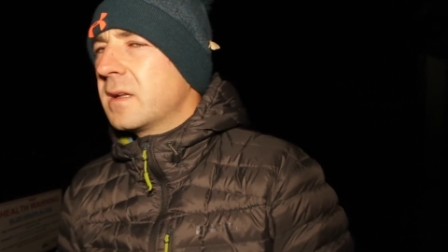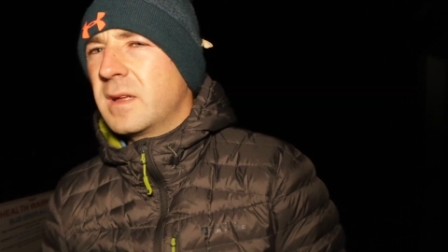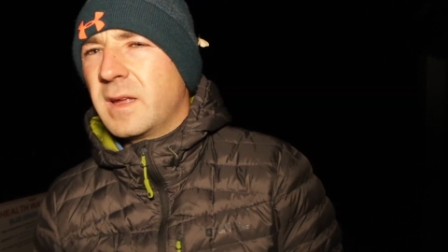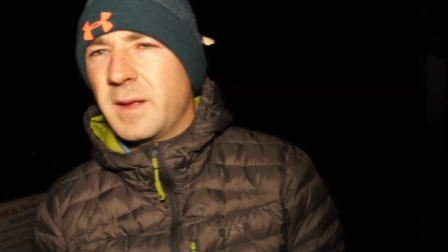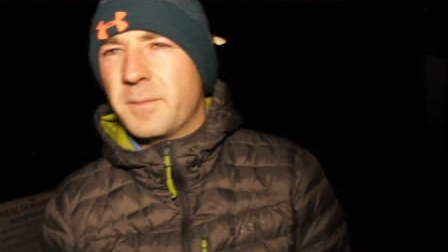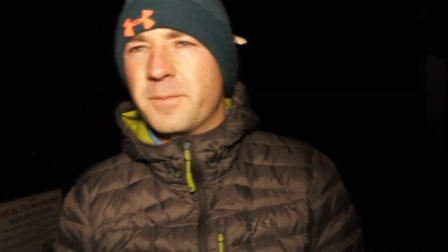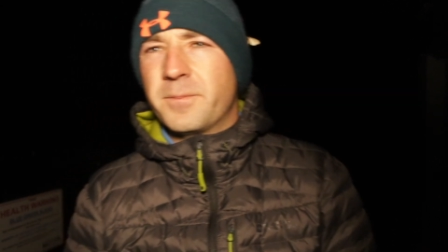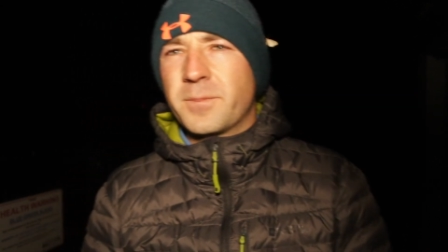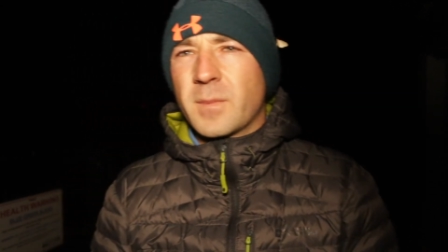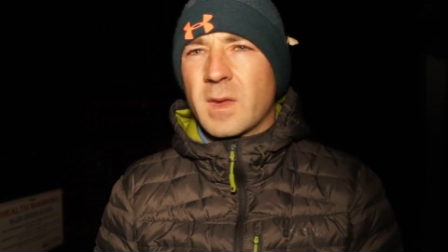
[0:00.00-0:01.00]
I
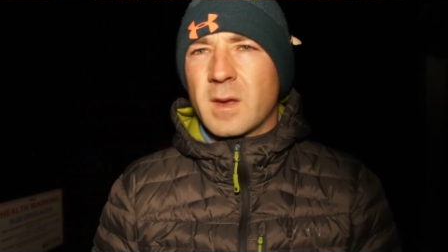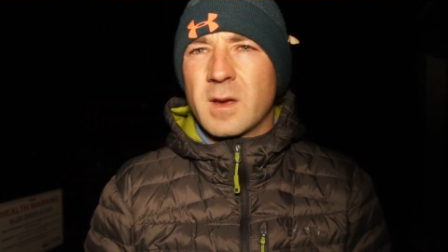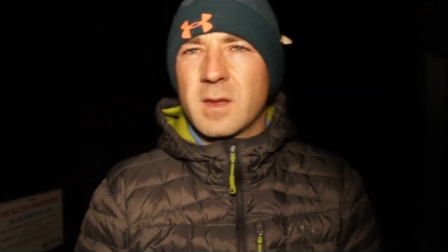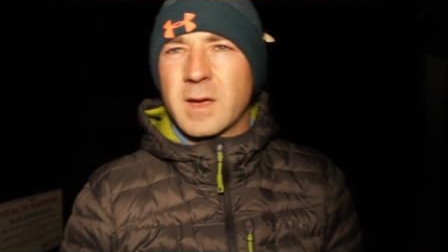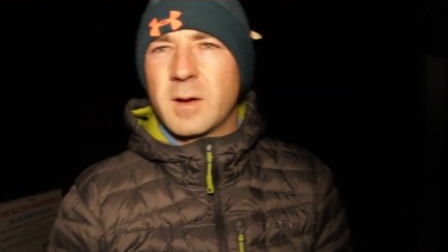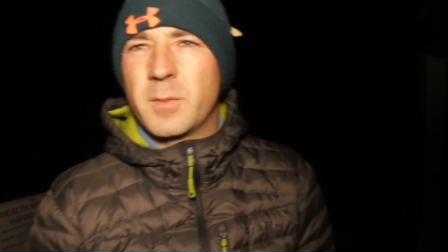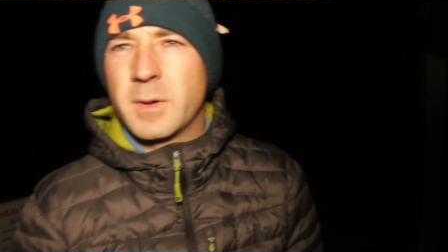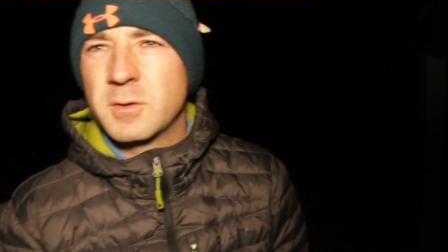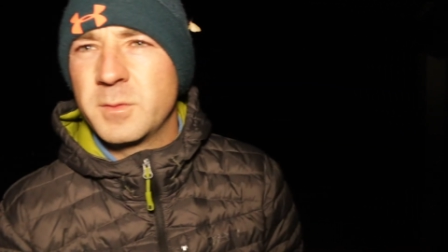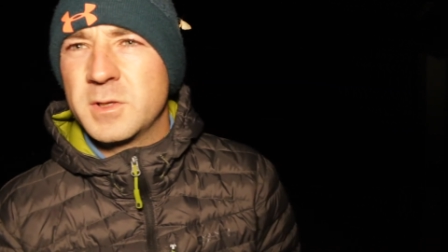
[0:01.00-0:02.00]
think I'm
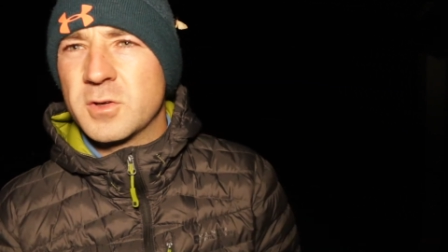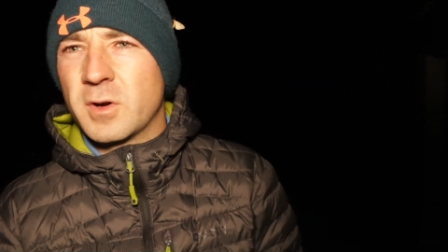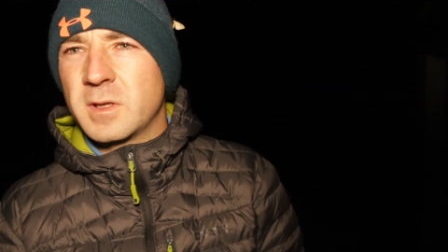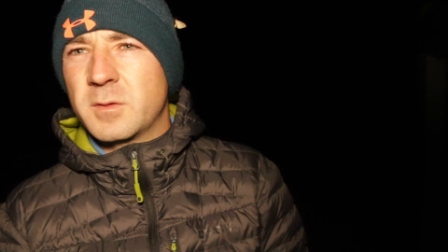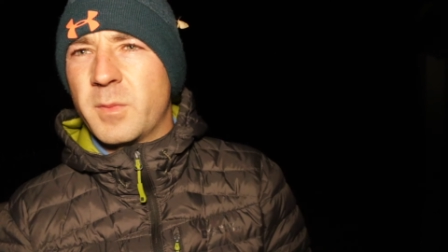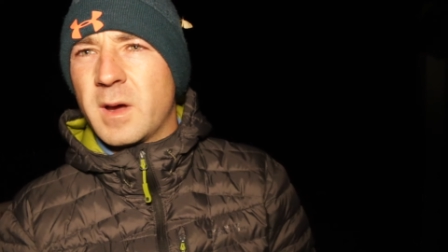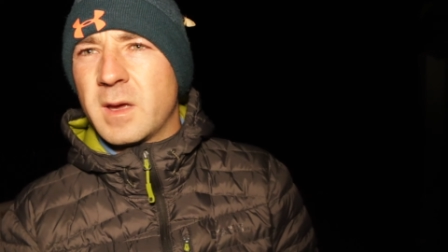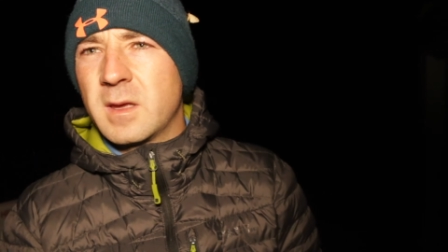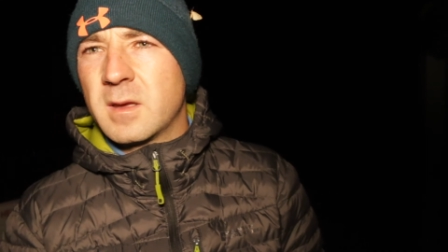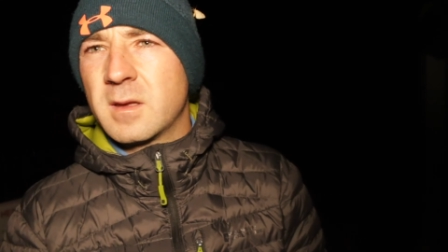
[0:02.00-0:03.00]
about to be joined by